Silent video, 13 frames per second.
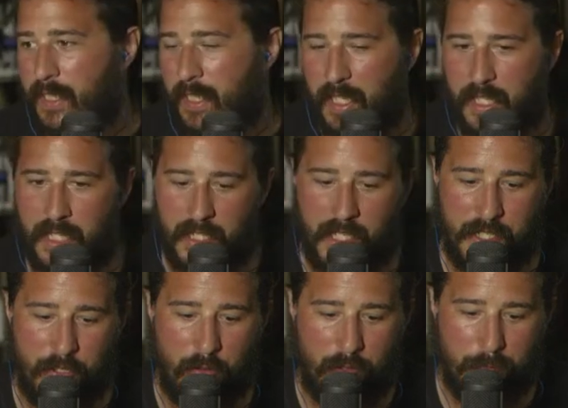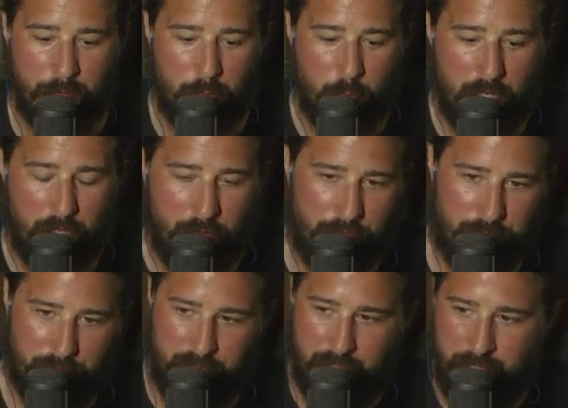And I know I'm 12,
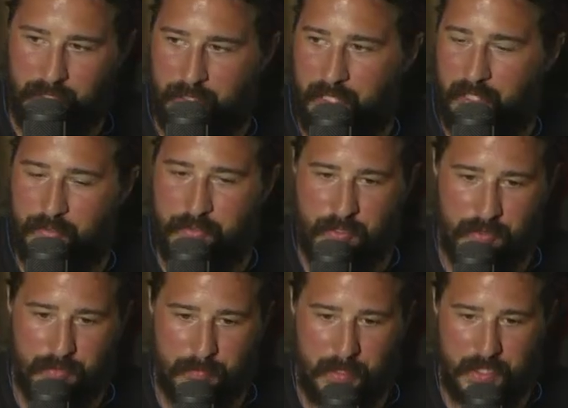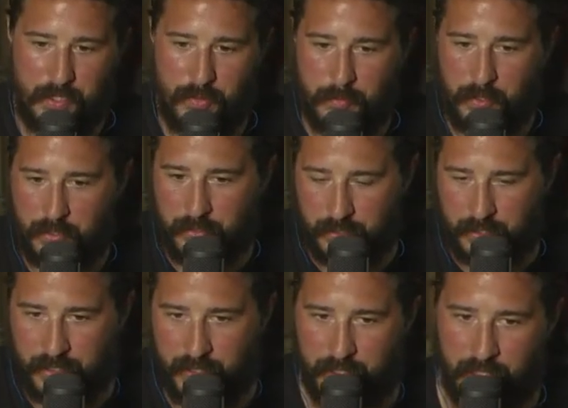and that's just my humor,
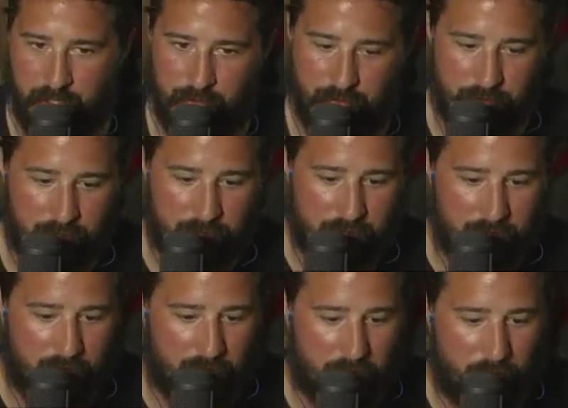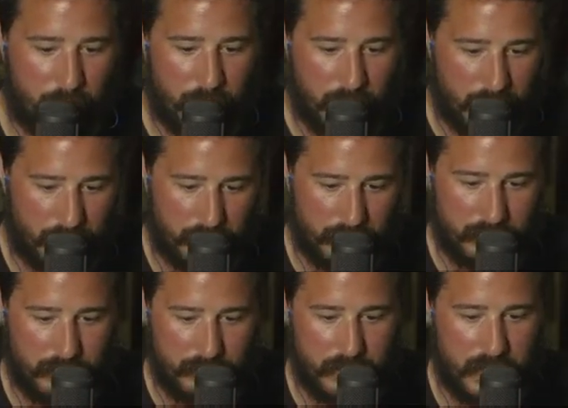and that's how I'll
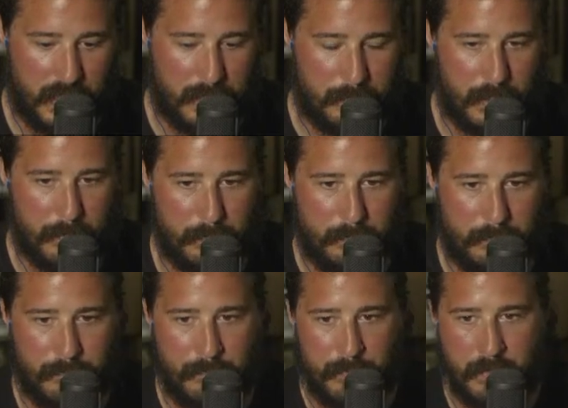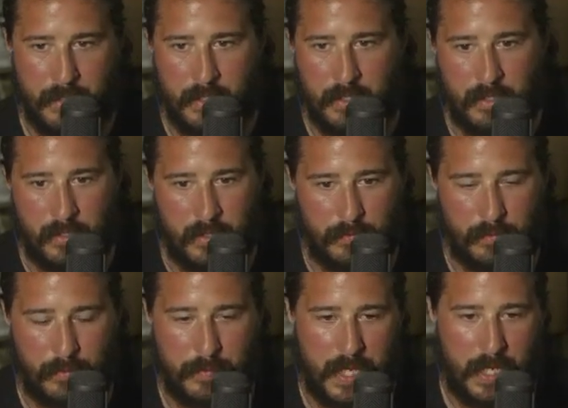name them
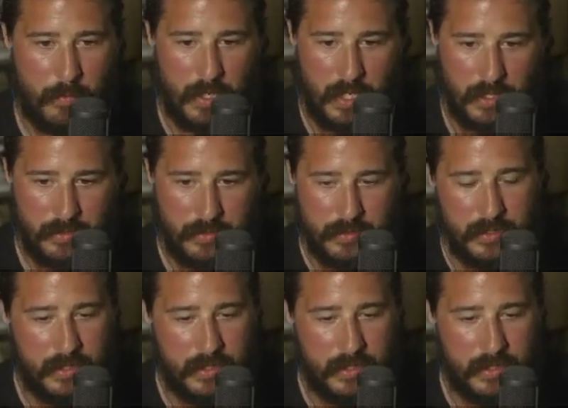from now on.